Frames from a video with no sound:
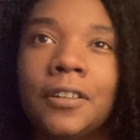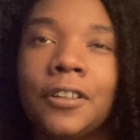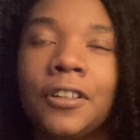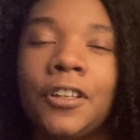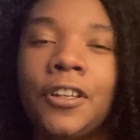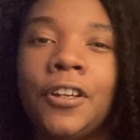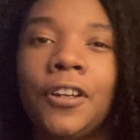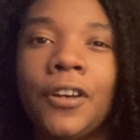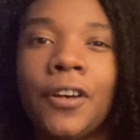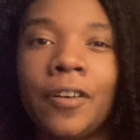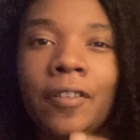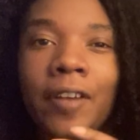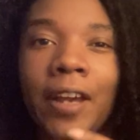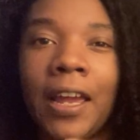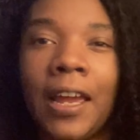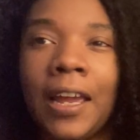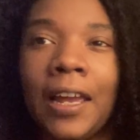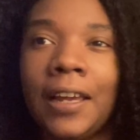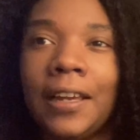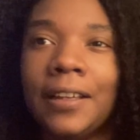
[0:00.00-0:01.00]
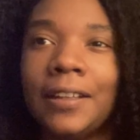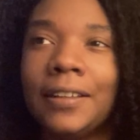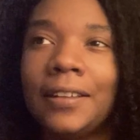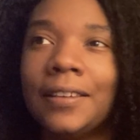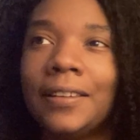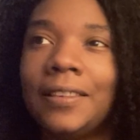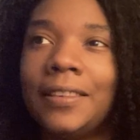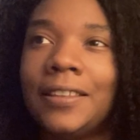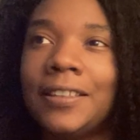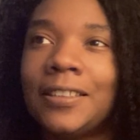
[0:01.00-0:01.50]
curate
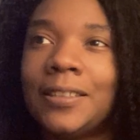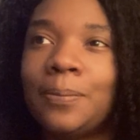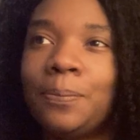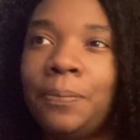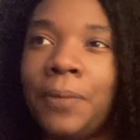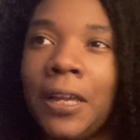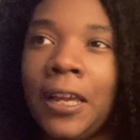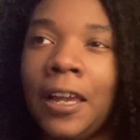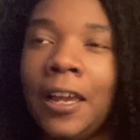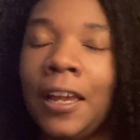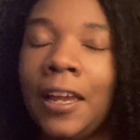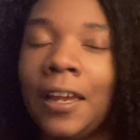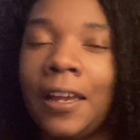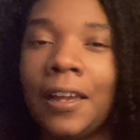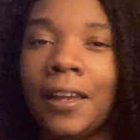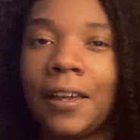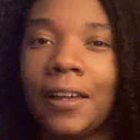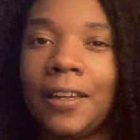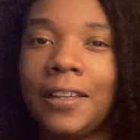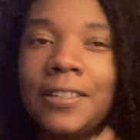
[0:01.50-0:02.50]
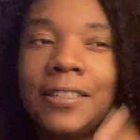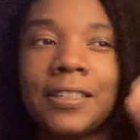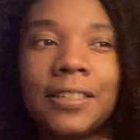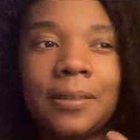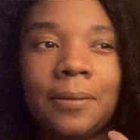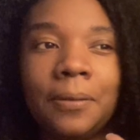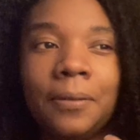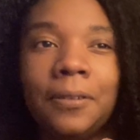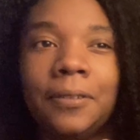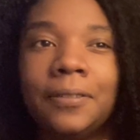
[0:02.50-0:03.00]
this being
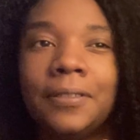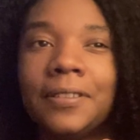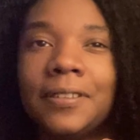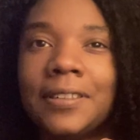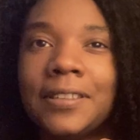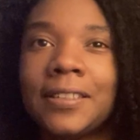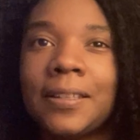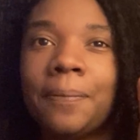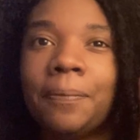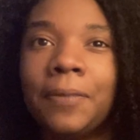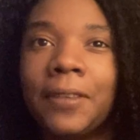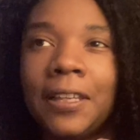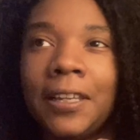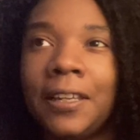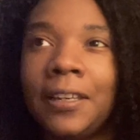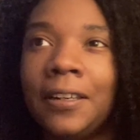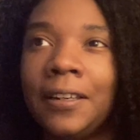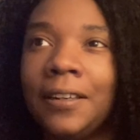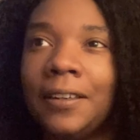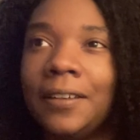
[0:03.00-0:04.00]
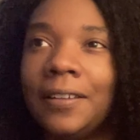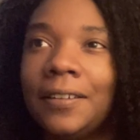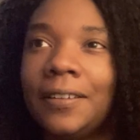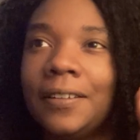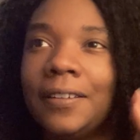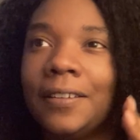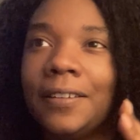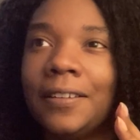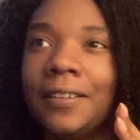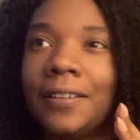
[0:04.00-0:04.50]
into something
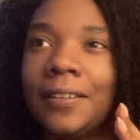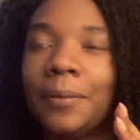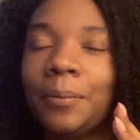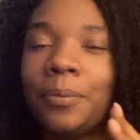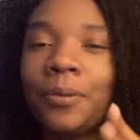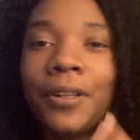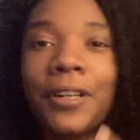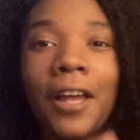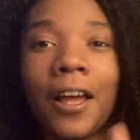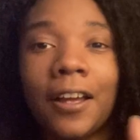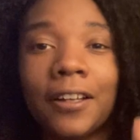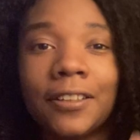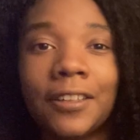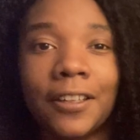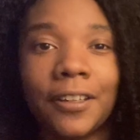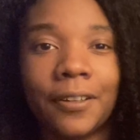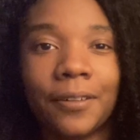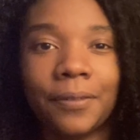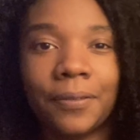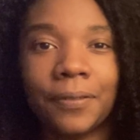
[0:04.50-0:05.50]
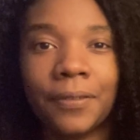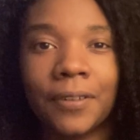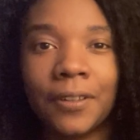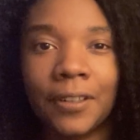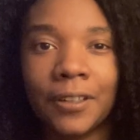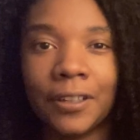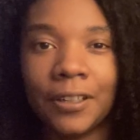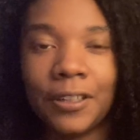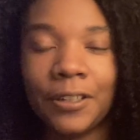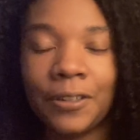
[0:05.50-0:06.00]
productive,
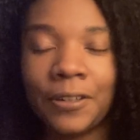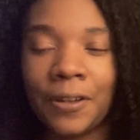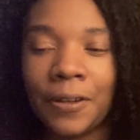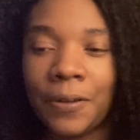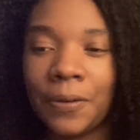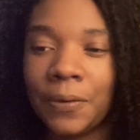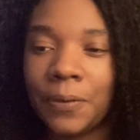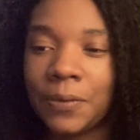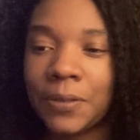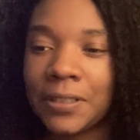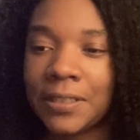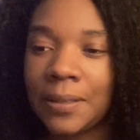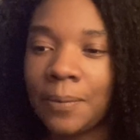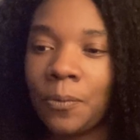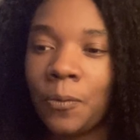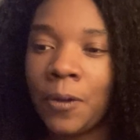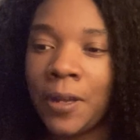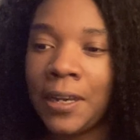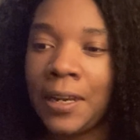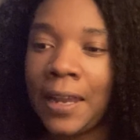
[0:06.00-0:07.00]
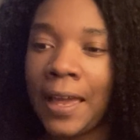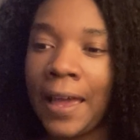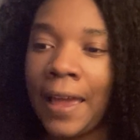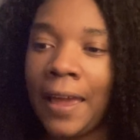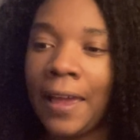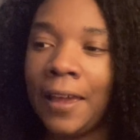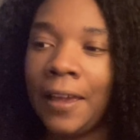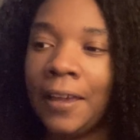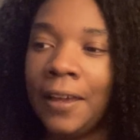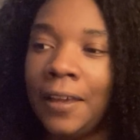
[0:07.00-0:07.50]
someone
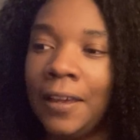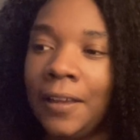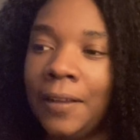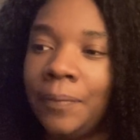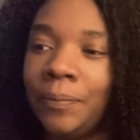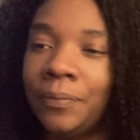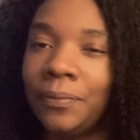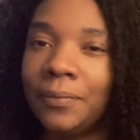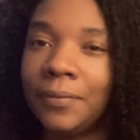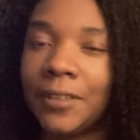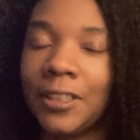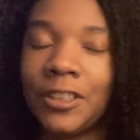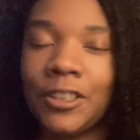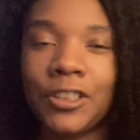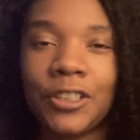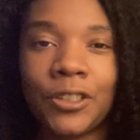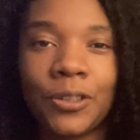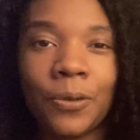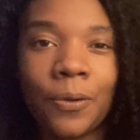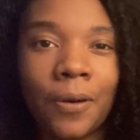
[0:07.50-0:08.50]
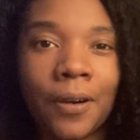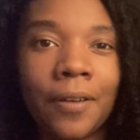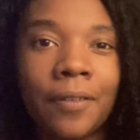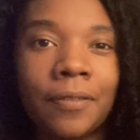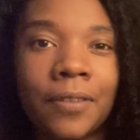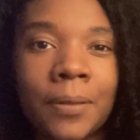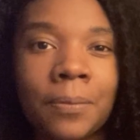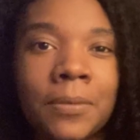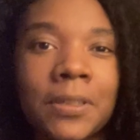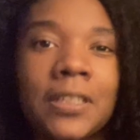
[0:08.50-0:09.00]
that is sure
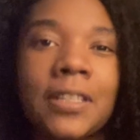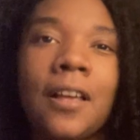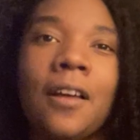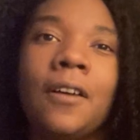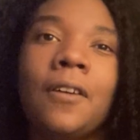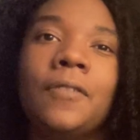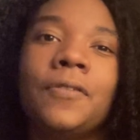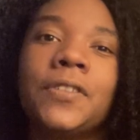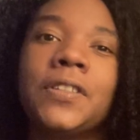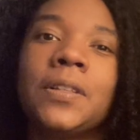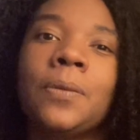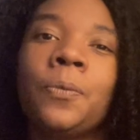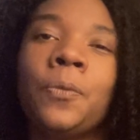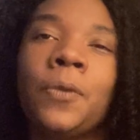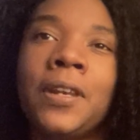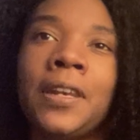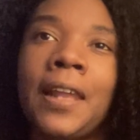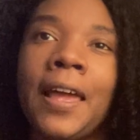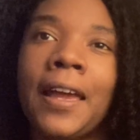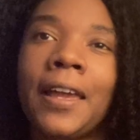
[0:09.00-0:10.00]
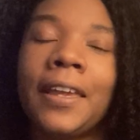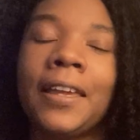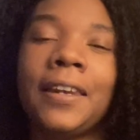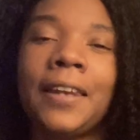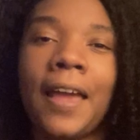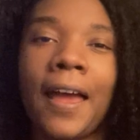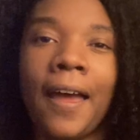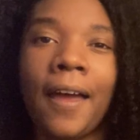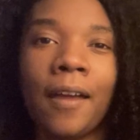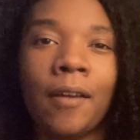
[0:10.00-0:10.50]
of themselves, someone that
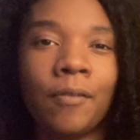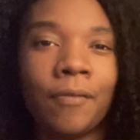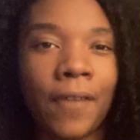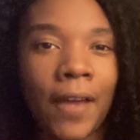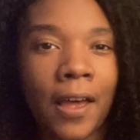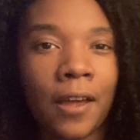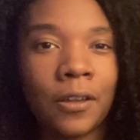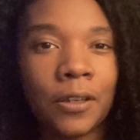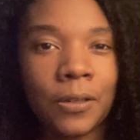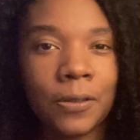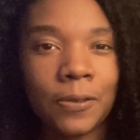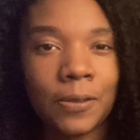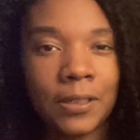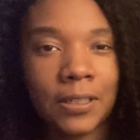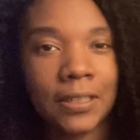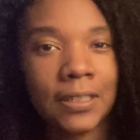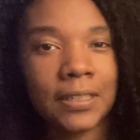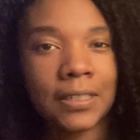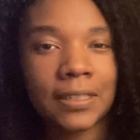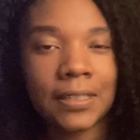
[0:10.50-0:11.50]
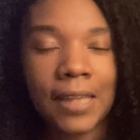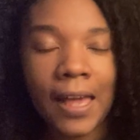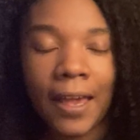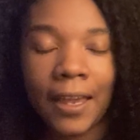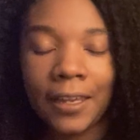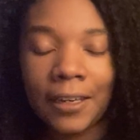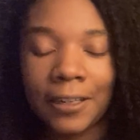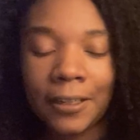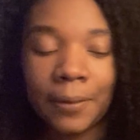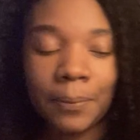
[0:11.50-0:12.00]
can add value to
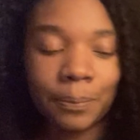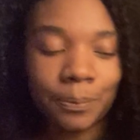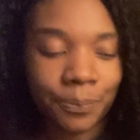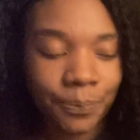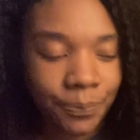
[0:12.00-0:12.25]
society.